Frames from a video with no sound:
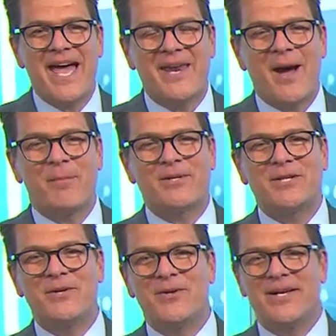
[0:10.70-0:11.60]
and
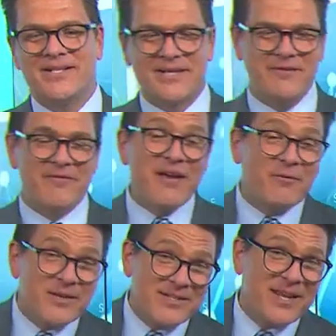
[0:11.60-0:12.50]
Opportunities, a
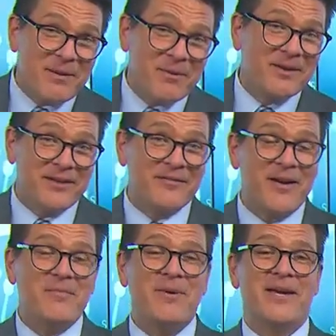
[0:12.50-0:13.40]
favorite segment,
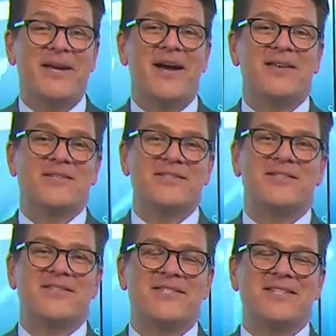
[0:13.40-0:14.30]
if I'm being
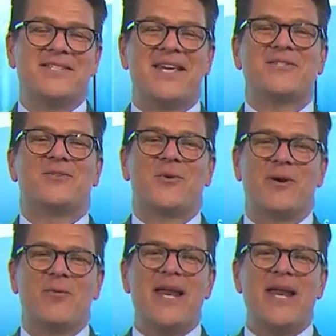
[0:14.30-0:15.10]
honest, the success story.